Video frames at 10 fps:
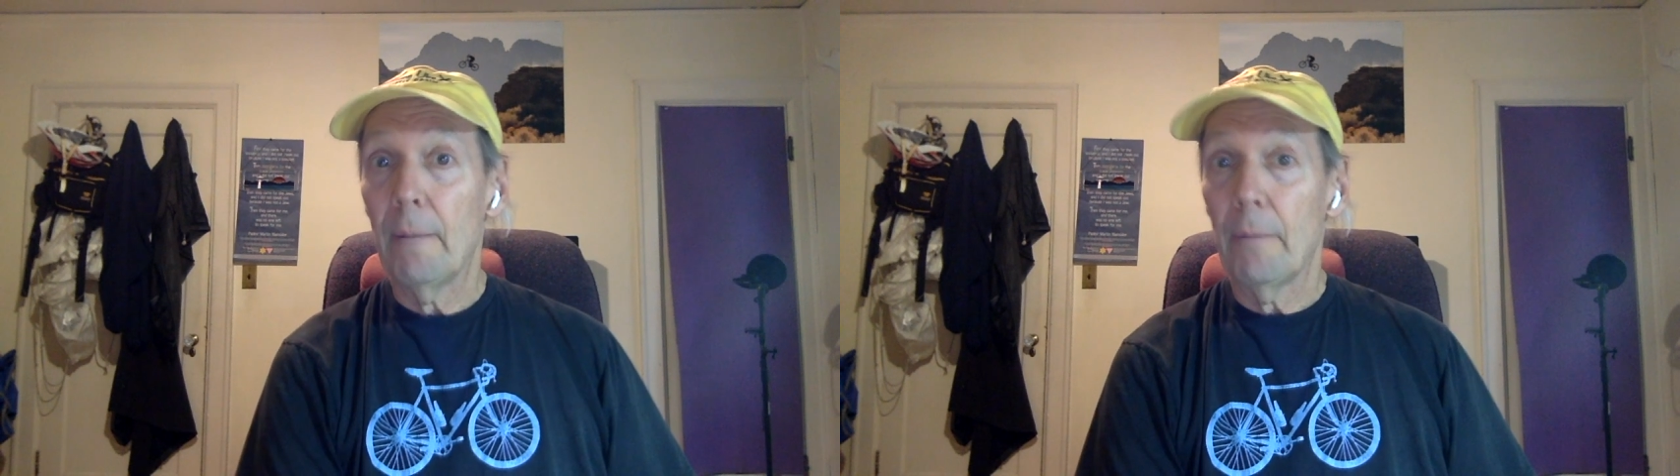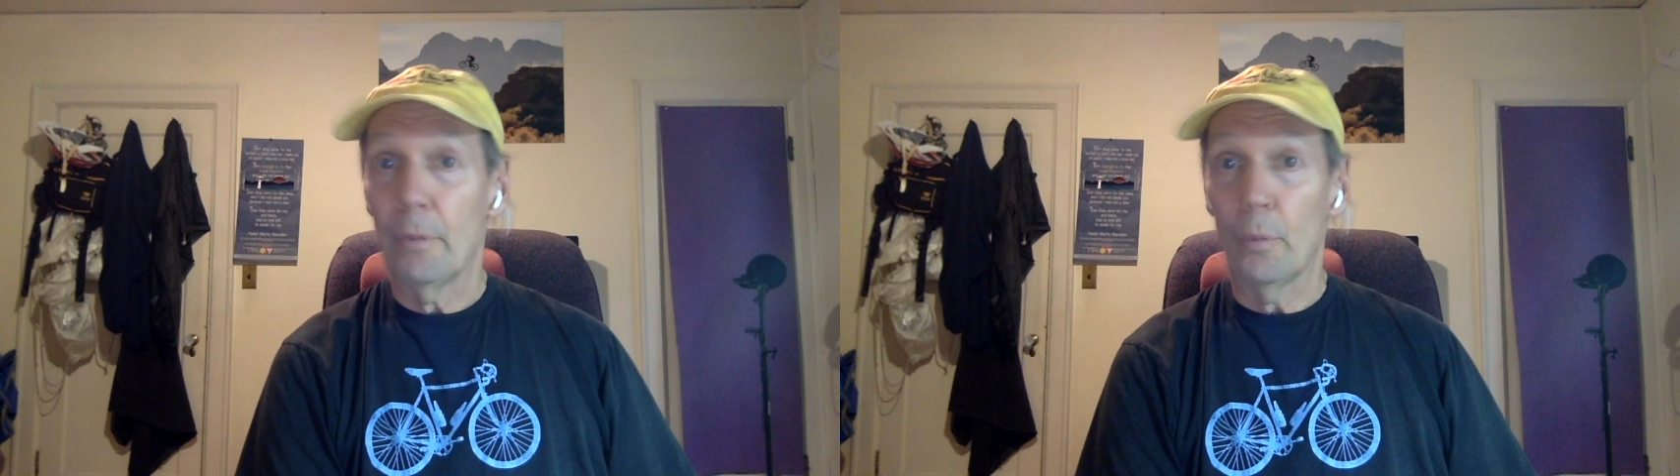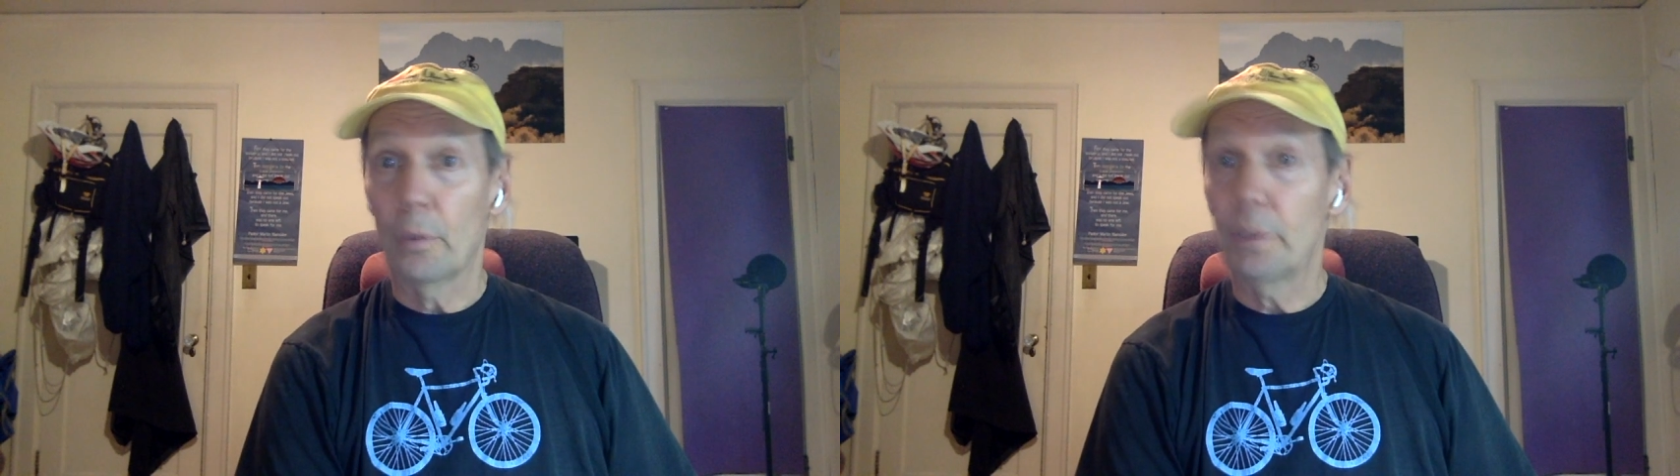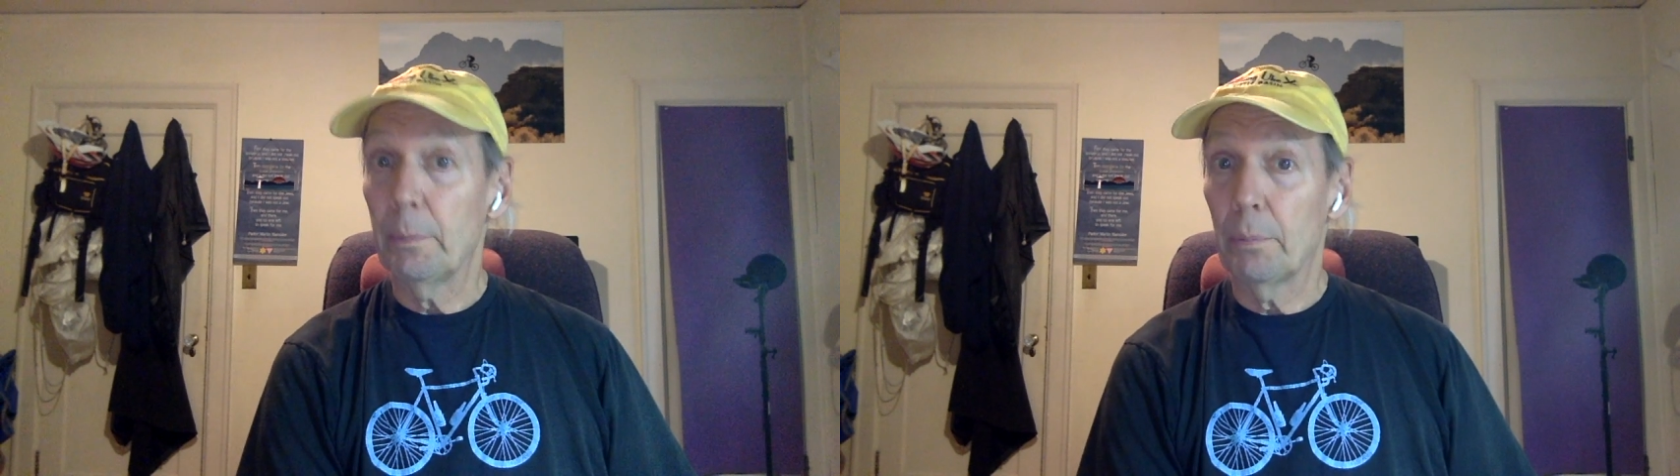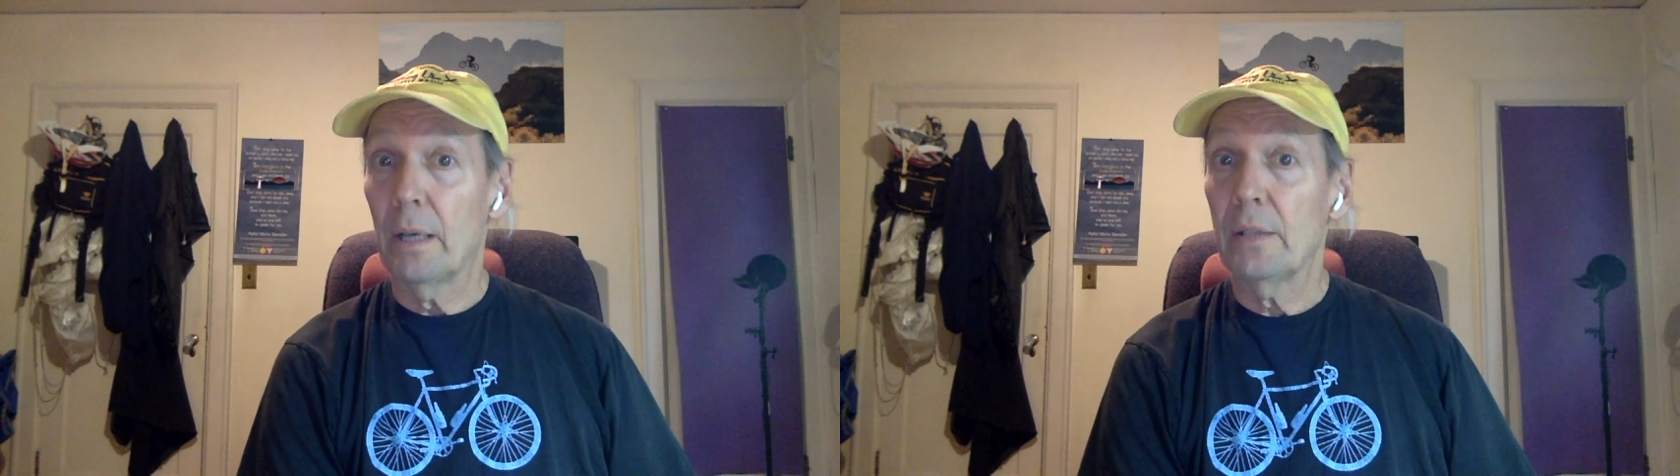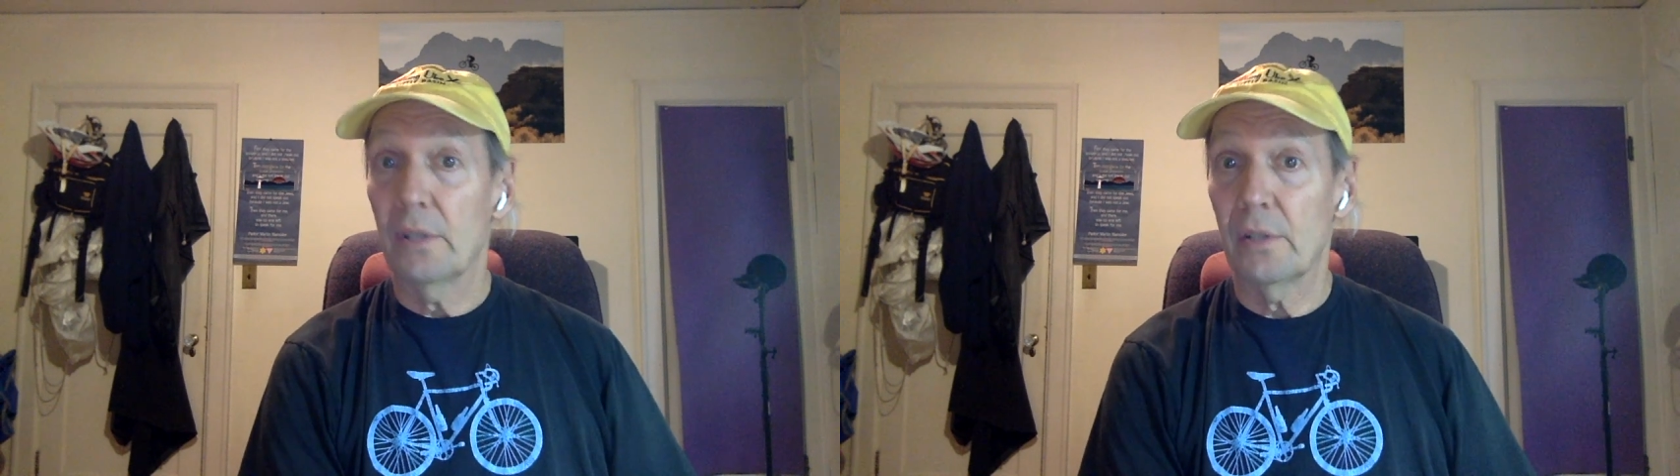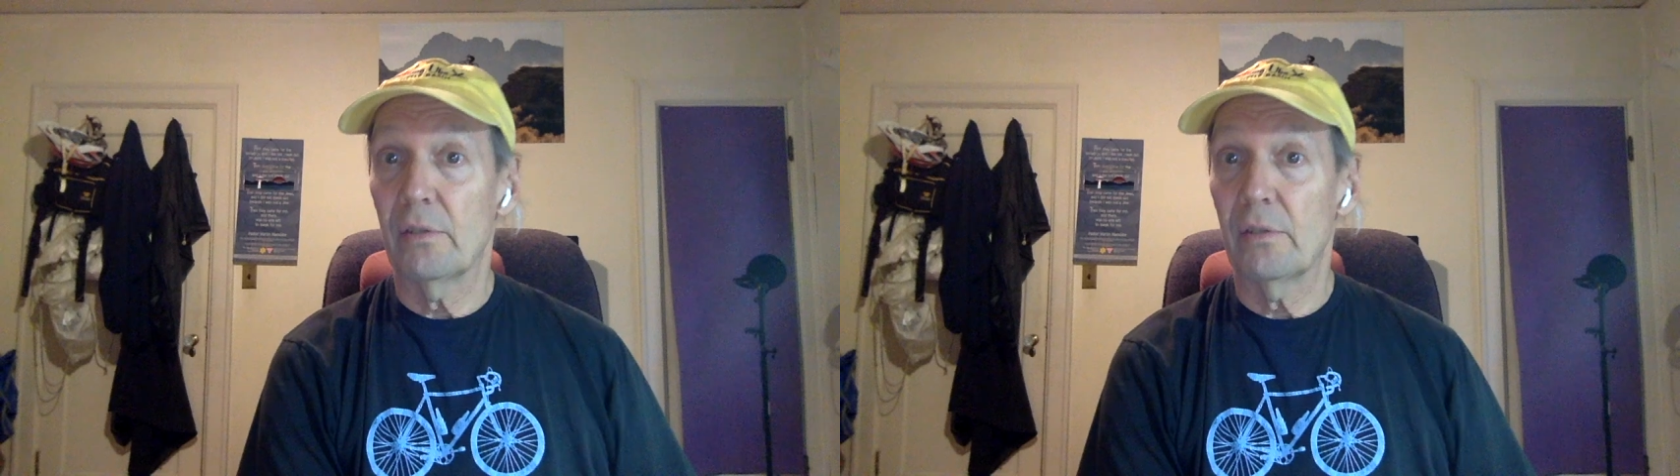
The warranty process